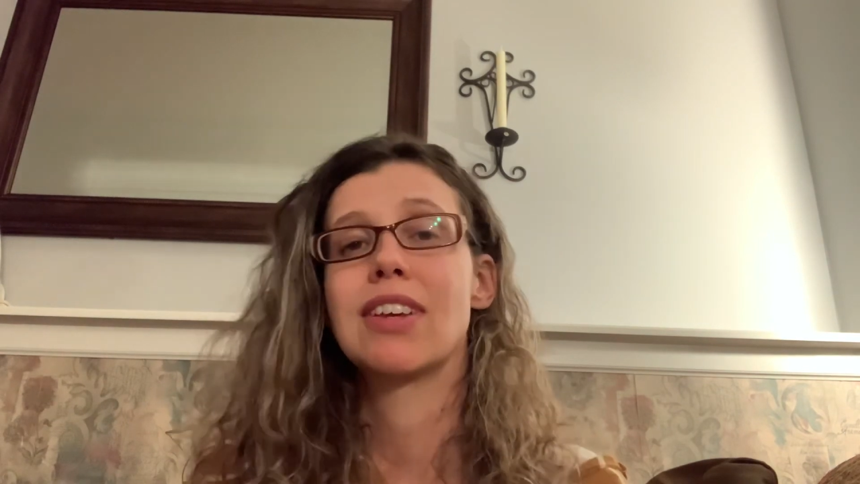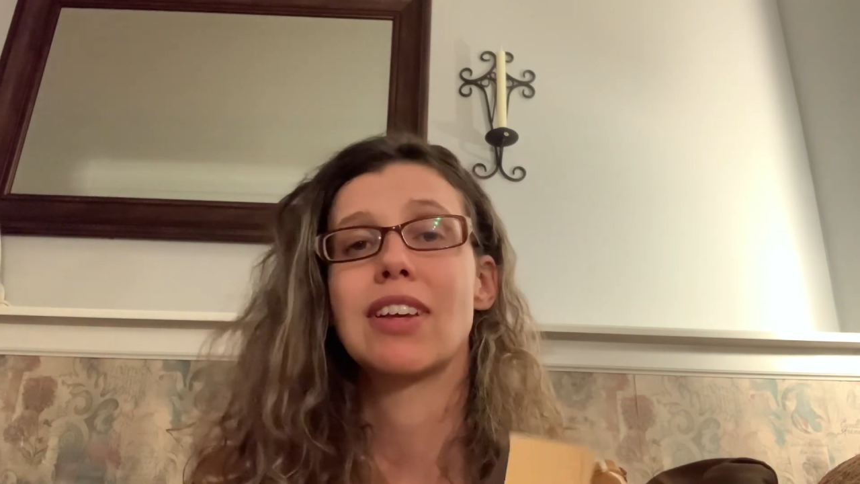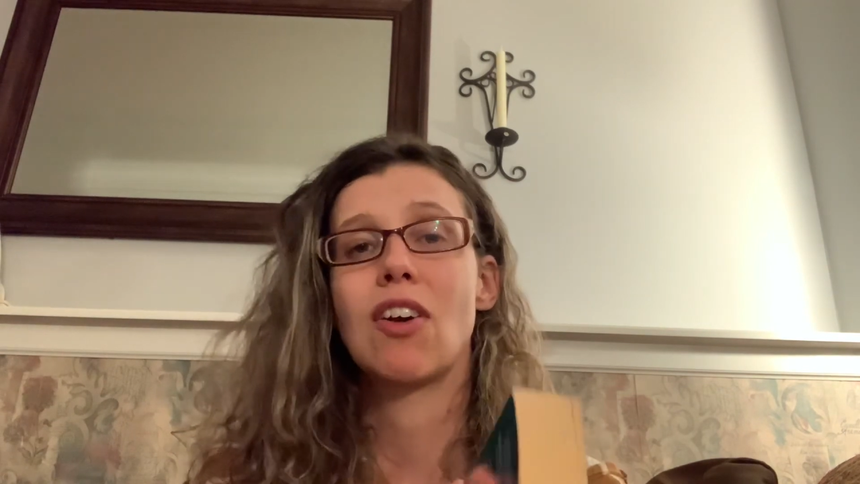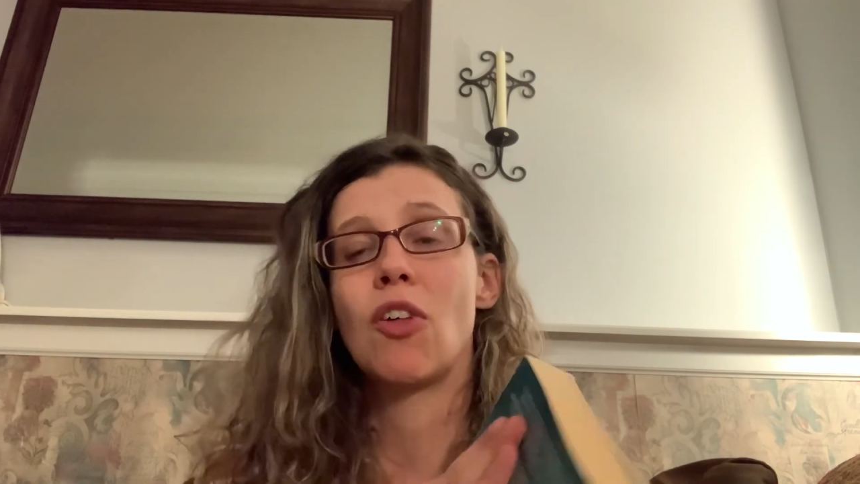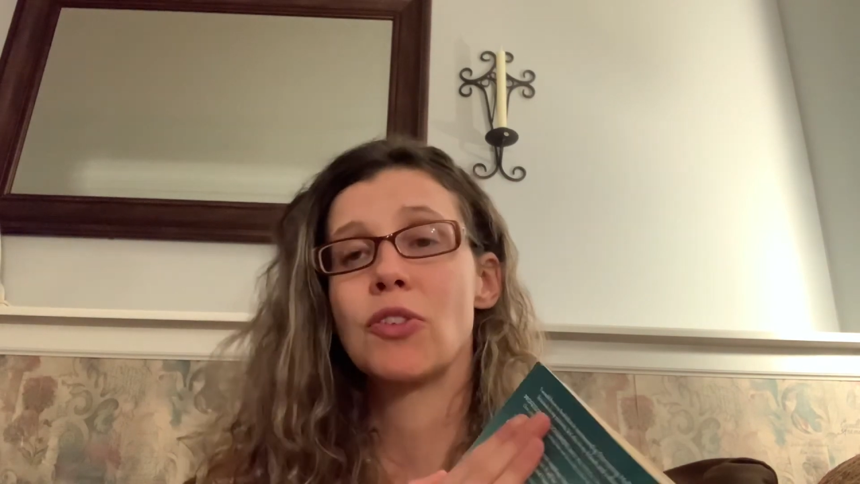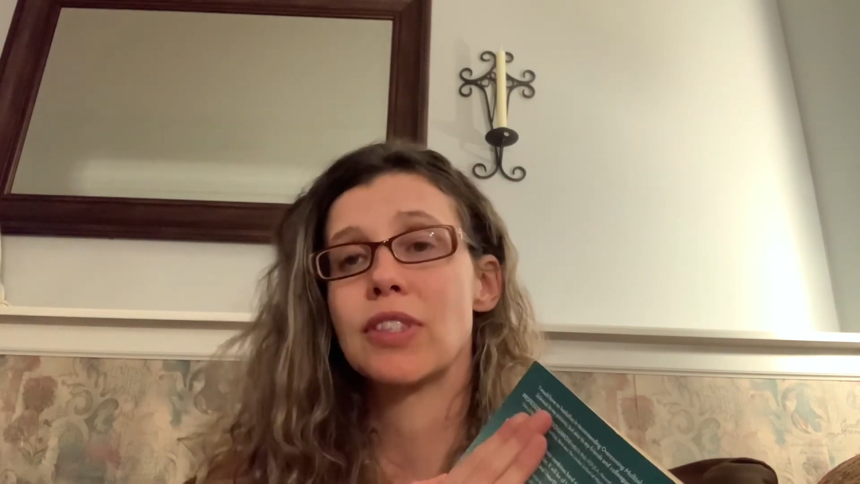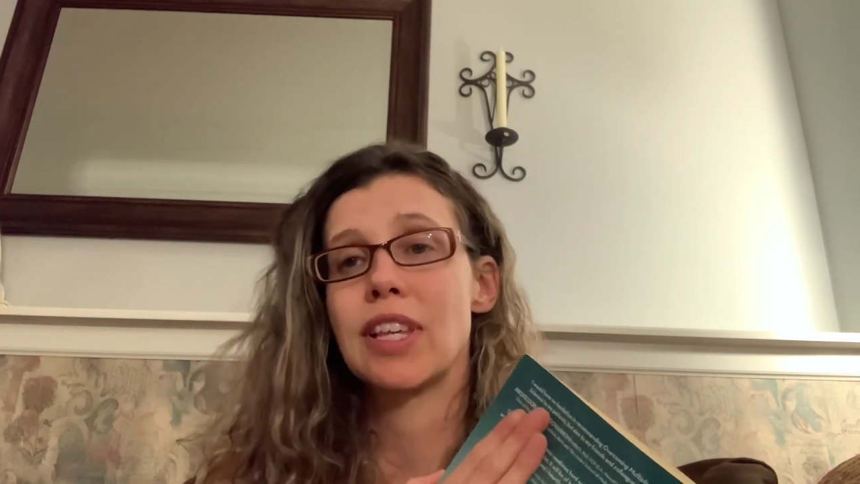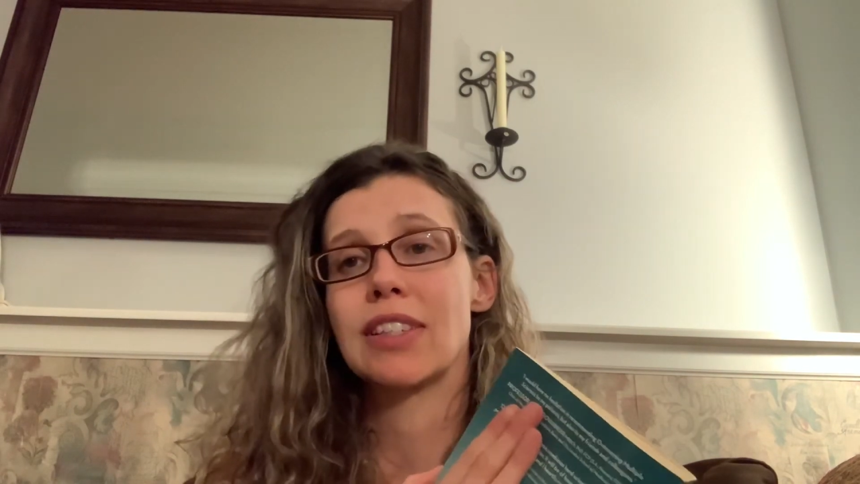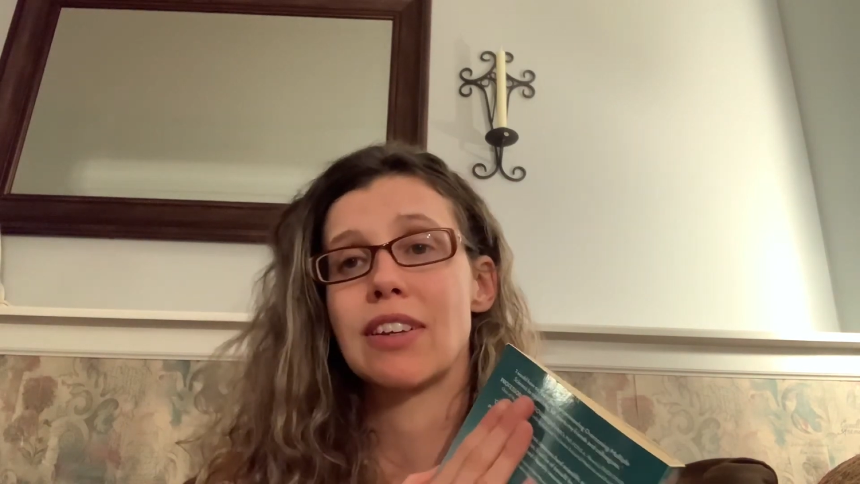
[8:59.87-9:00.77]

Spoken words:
All those things are